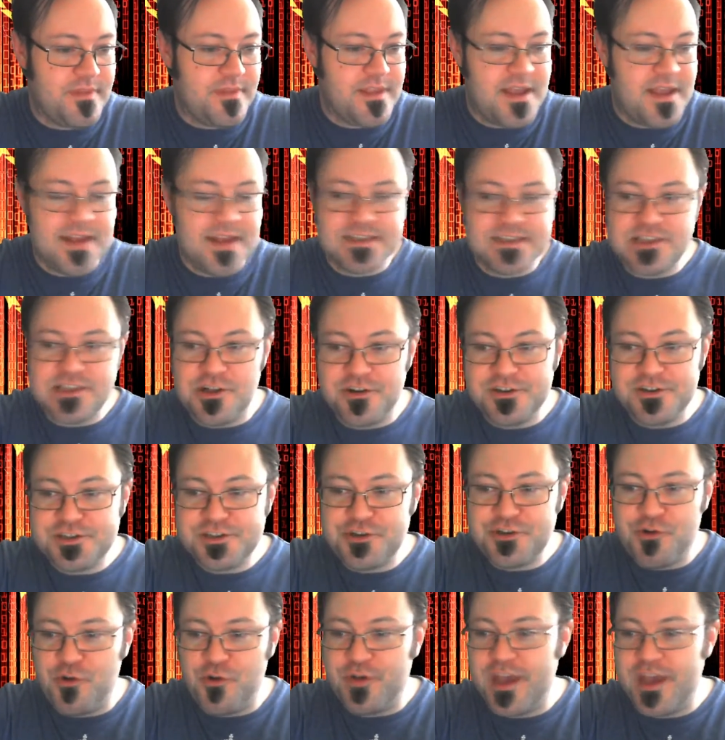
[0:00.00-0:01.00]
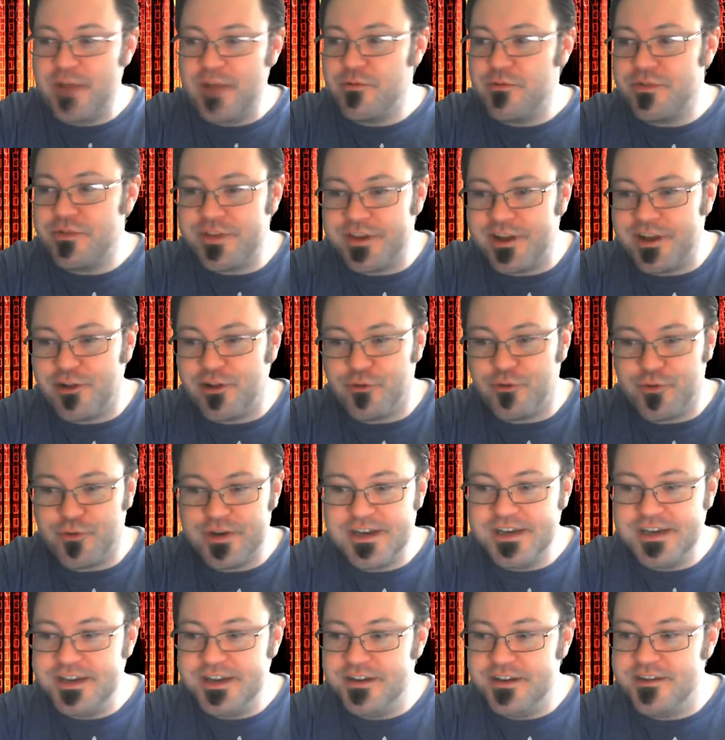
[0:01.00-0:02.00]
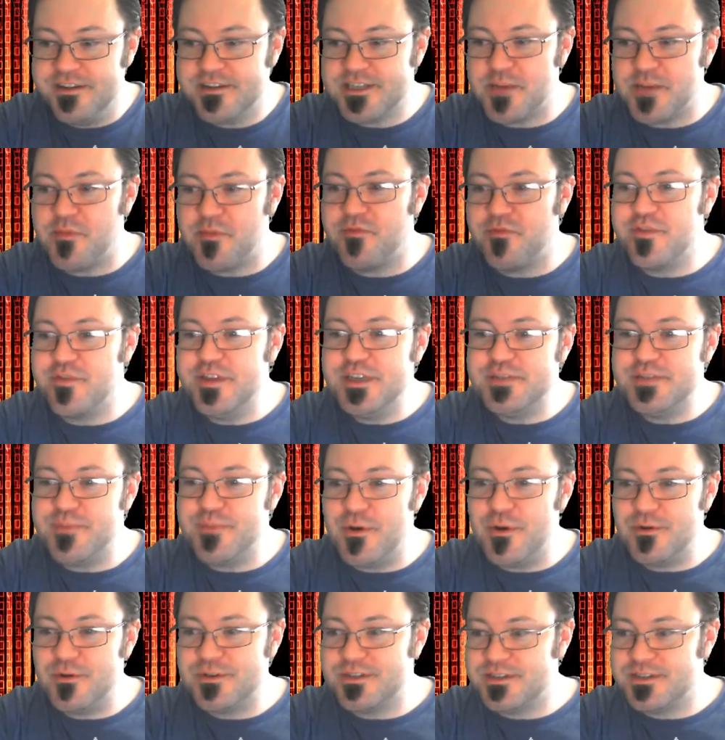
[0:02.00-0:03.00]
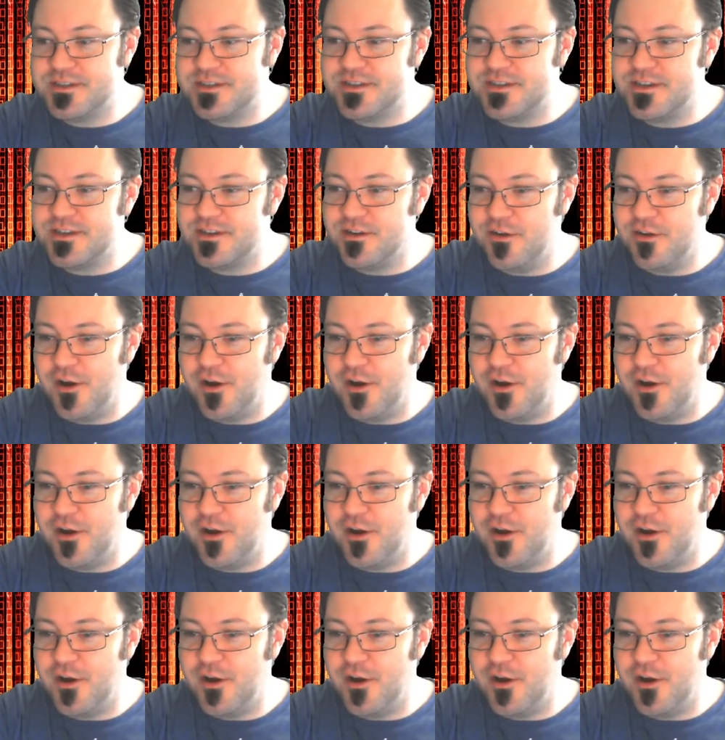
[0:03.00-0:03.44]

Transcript: as long as you're okay with it, I'll read some of these posts